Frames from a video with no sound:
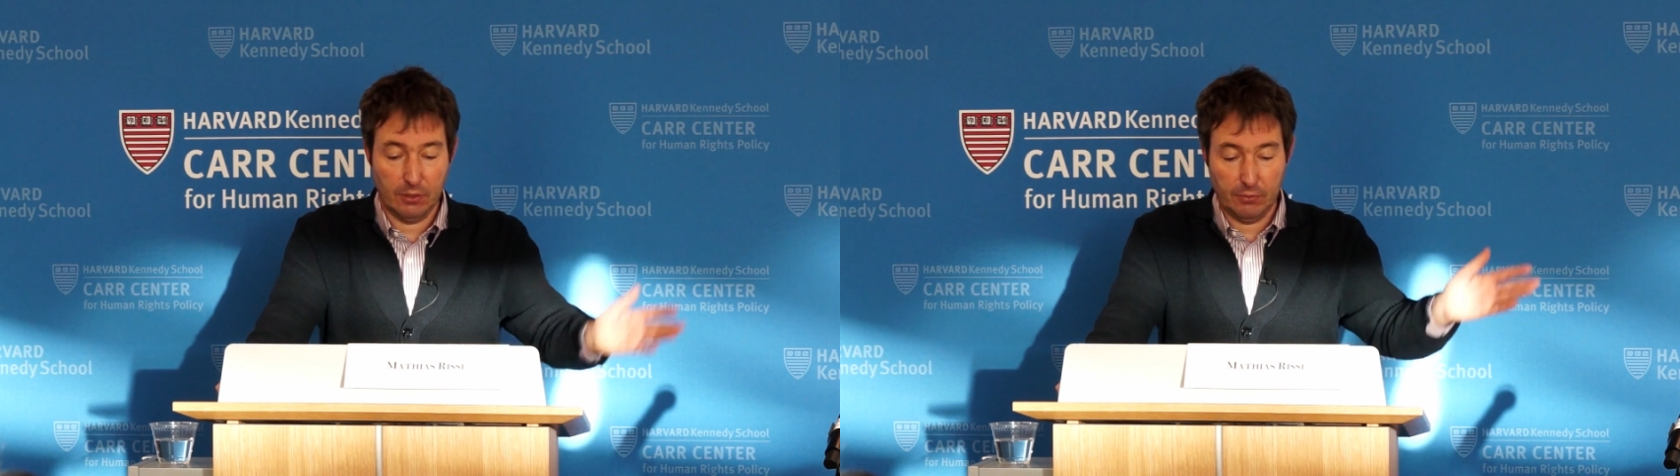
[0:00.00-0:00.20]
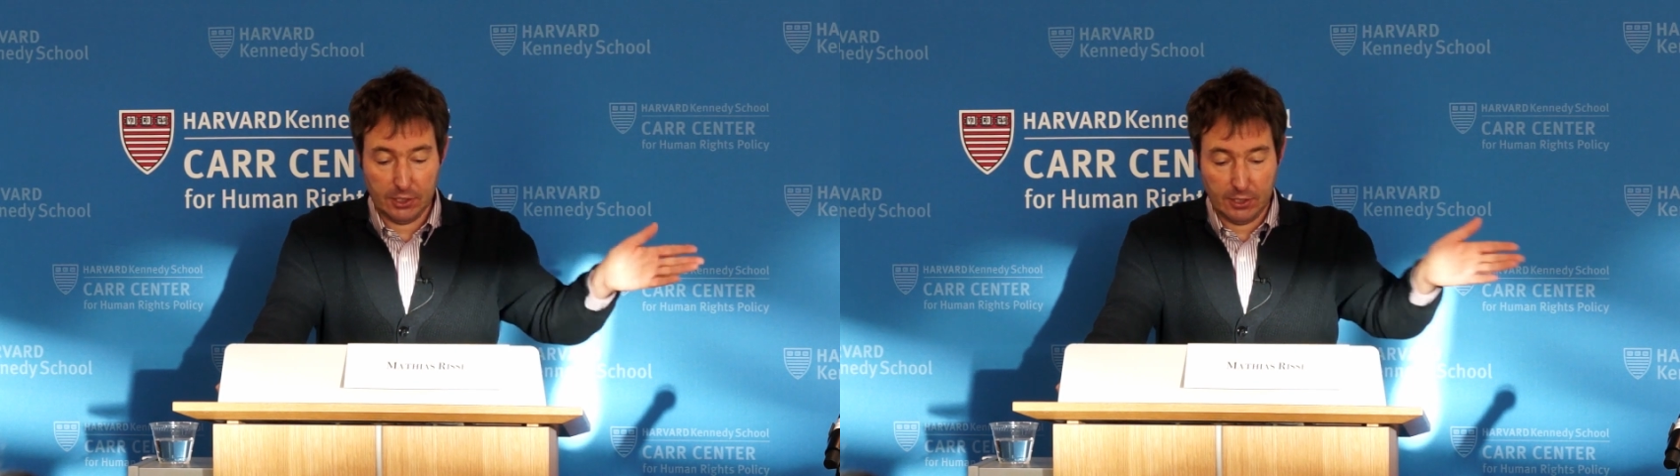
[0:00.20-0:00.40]

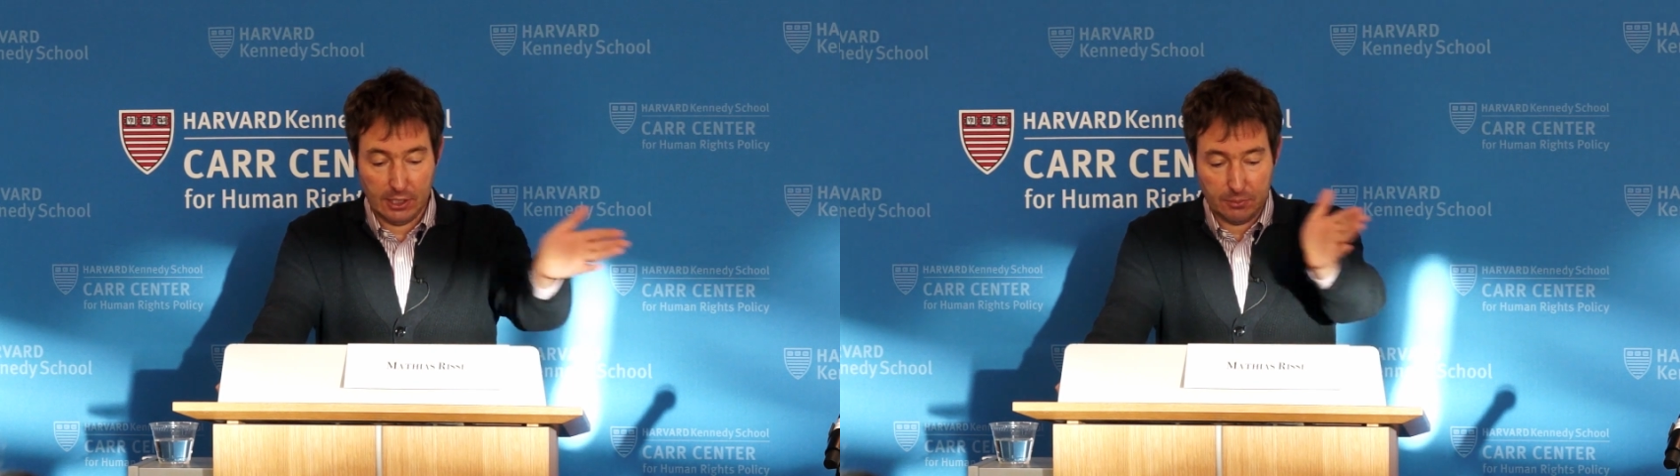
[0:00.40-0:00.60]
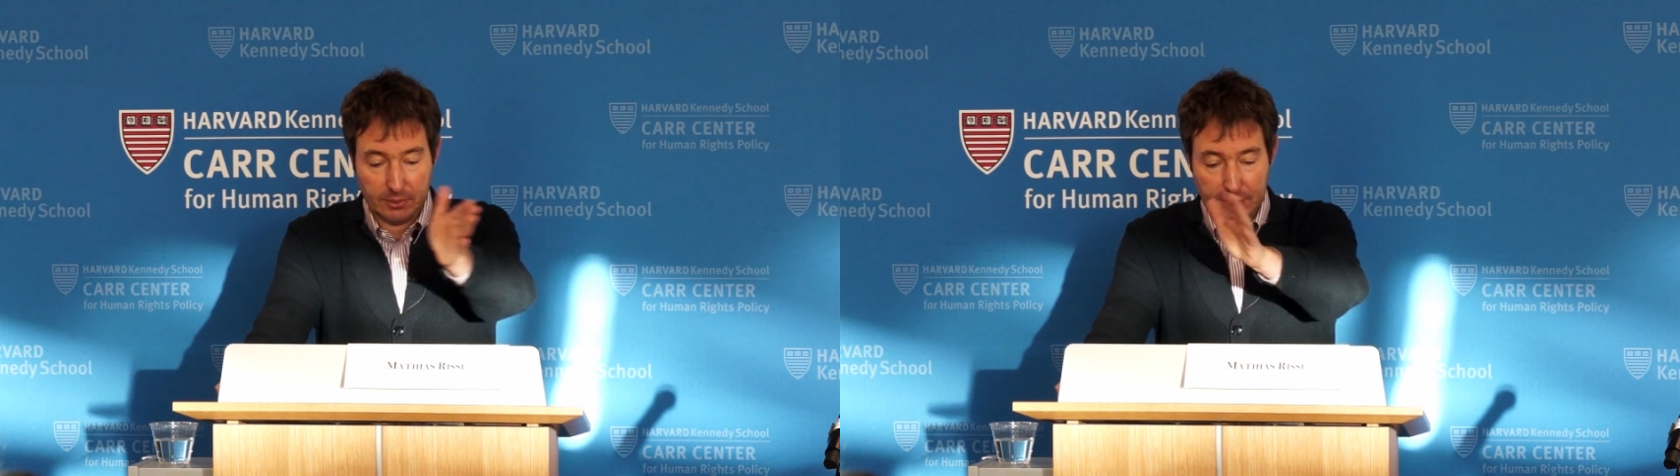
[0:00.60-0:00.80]
So
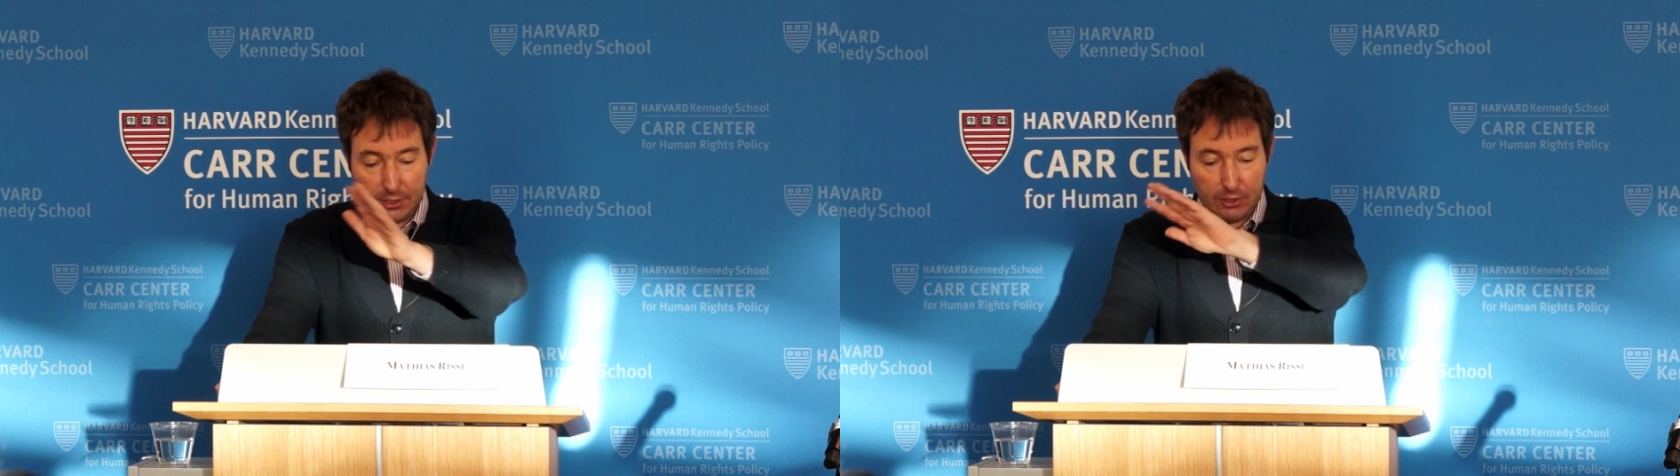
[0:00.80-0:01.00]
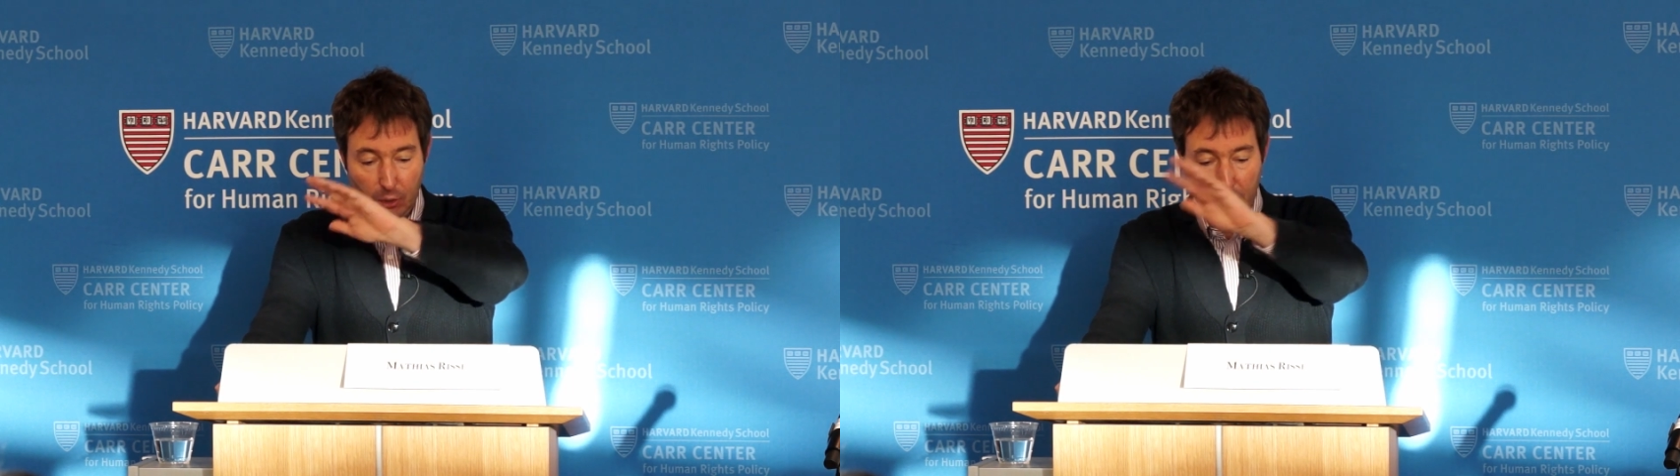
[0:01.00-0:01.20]
physicalism
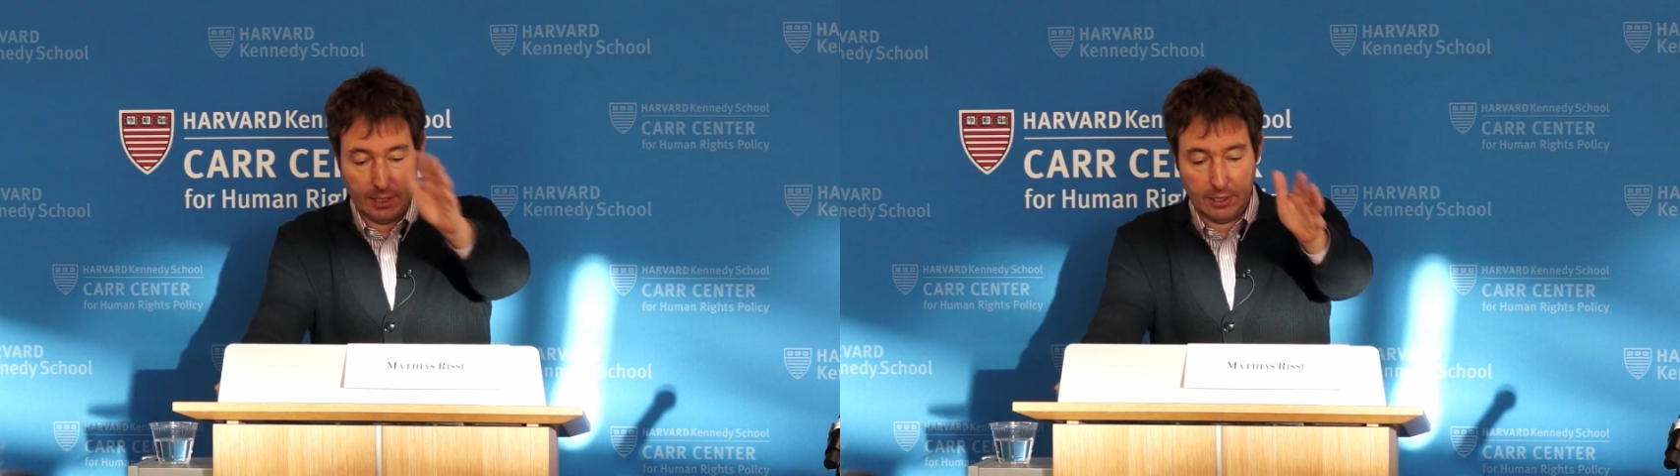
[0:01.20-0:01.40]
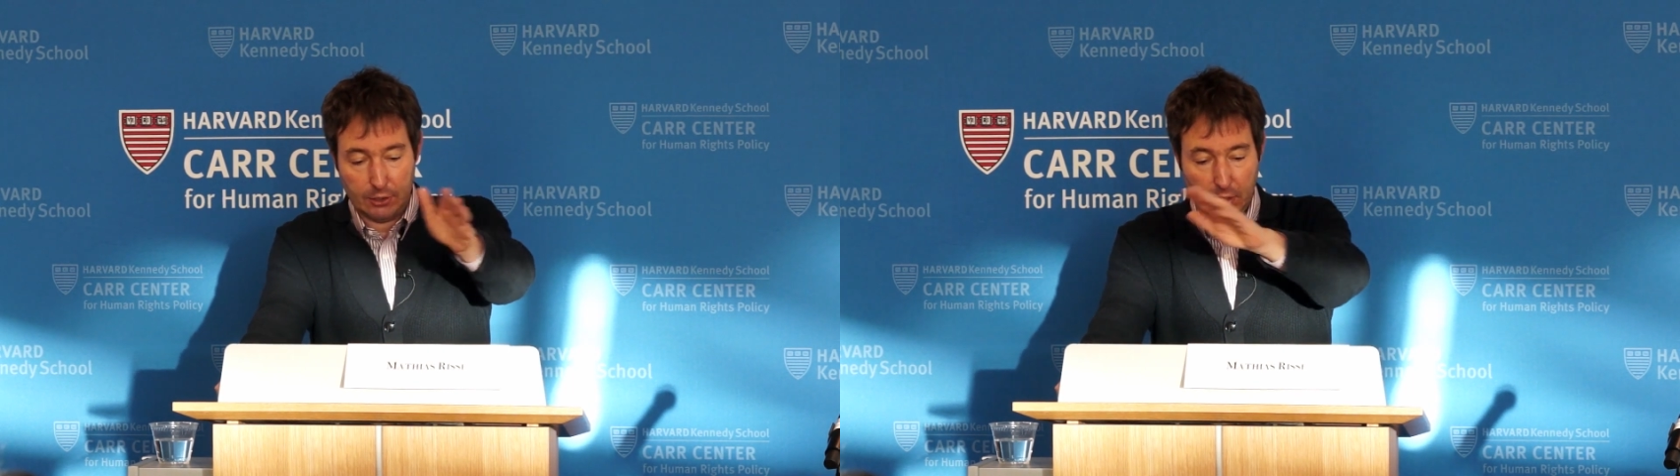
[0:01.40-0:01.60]
says there's
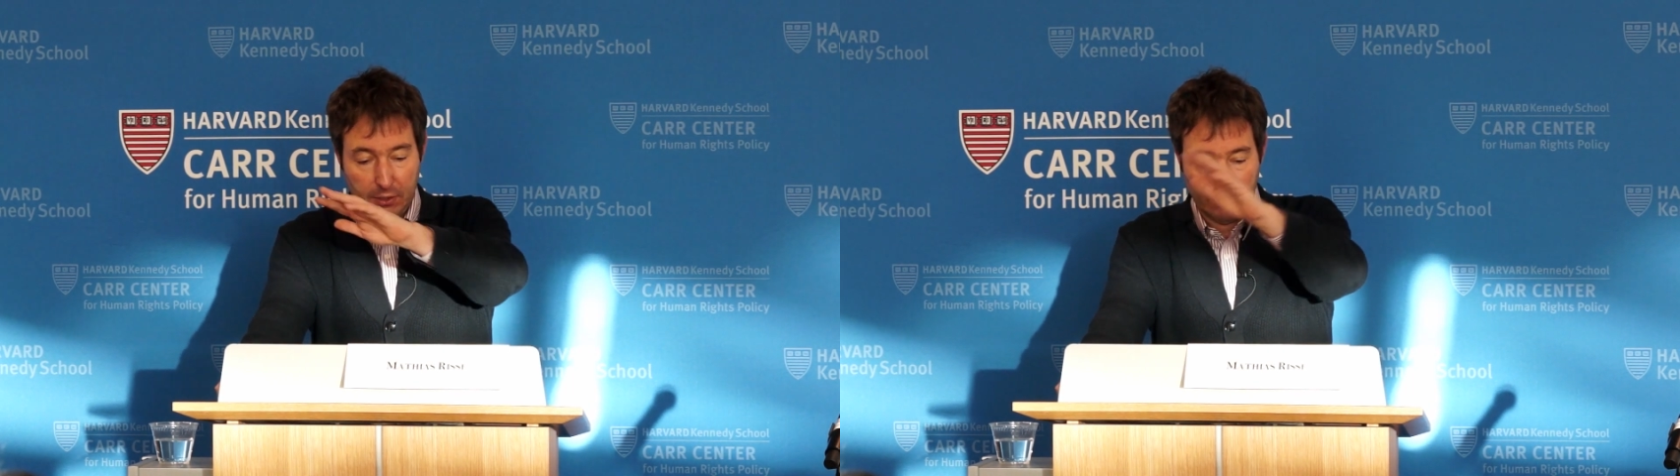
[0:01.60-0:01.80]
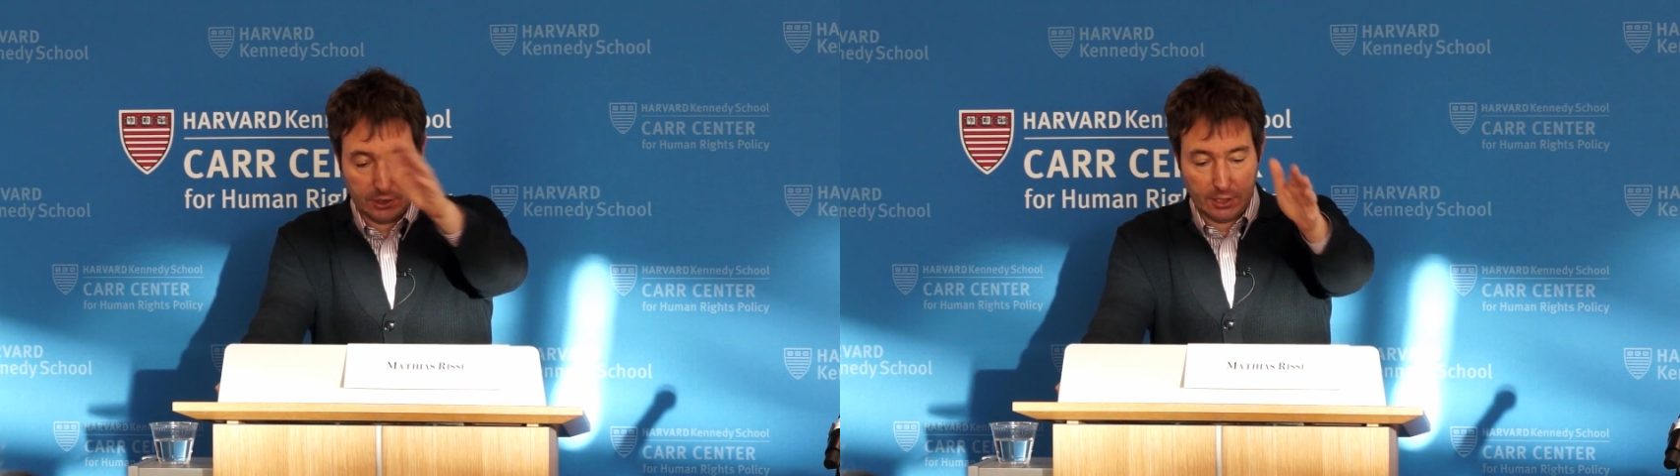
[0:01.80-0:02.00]

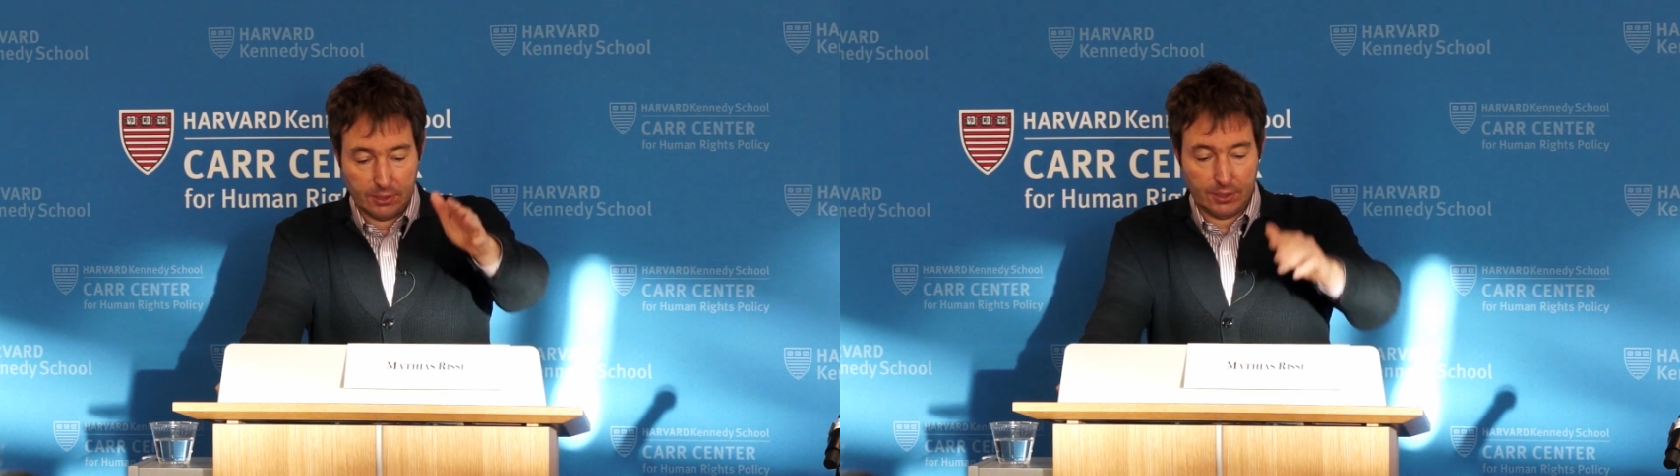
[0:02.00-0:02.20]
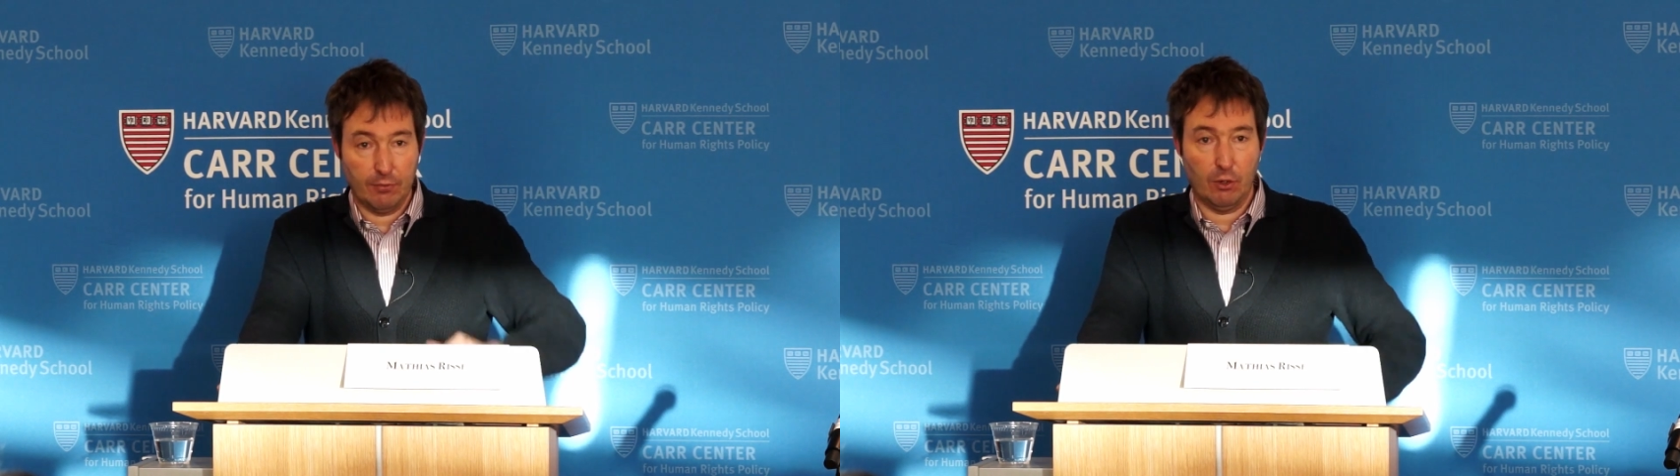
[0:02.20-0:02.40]
only
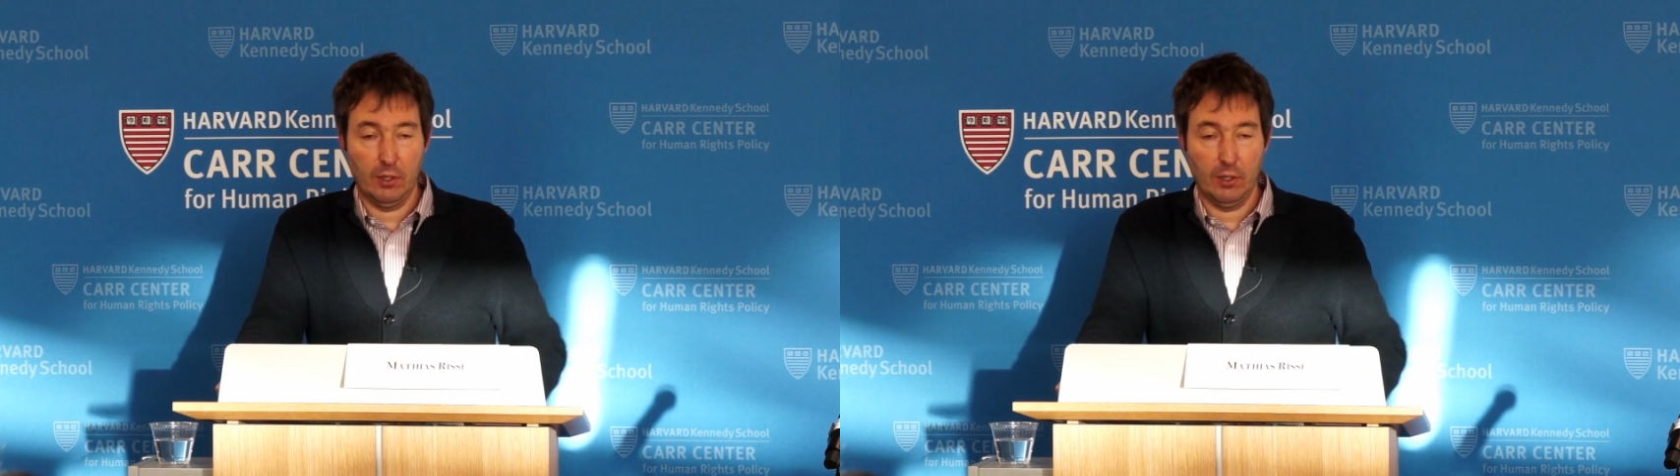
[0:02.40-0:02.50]
physical stuff,